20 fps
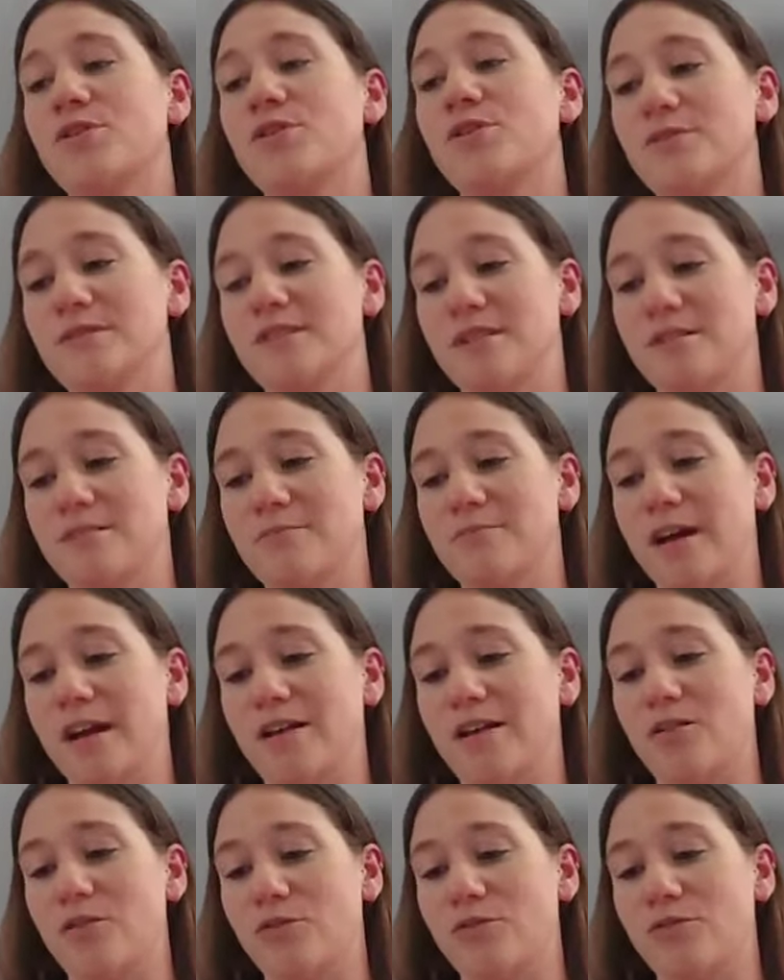who was in
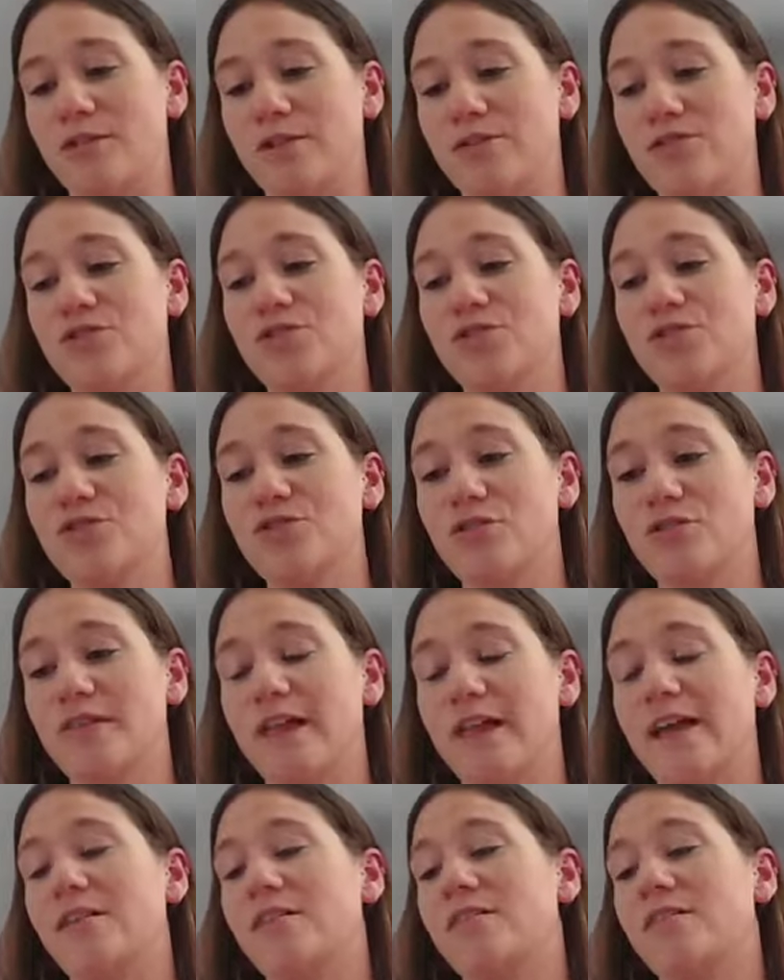my own little circle,
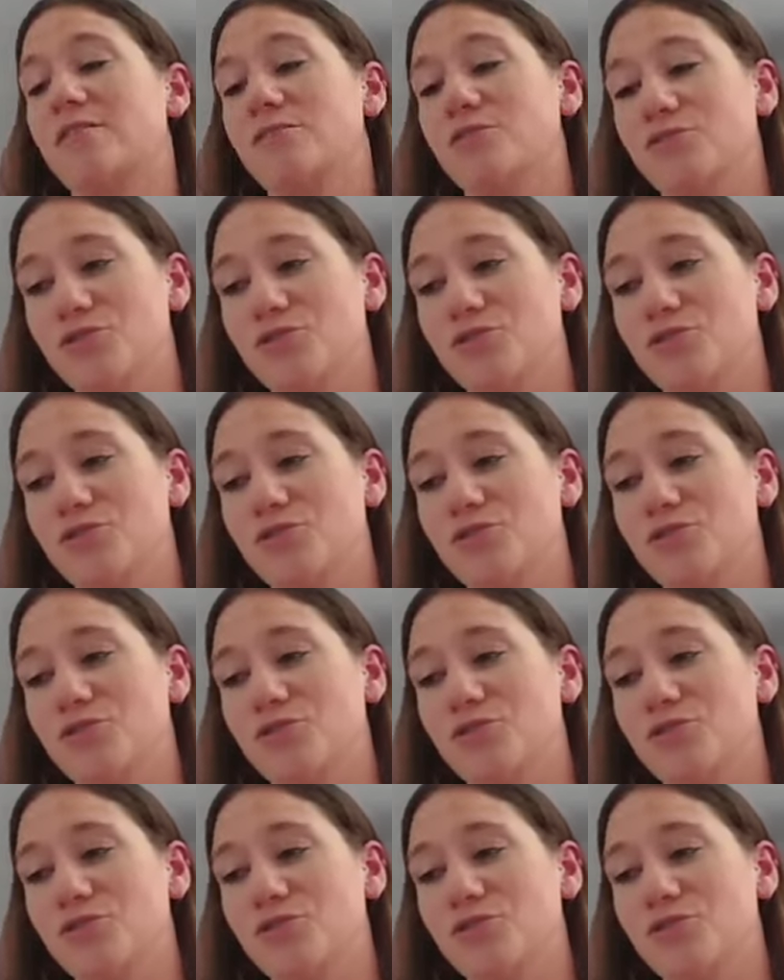like,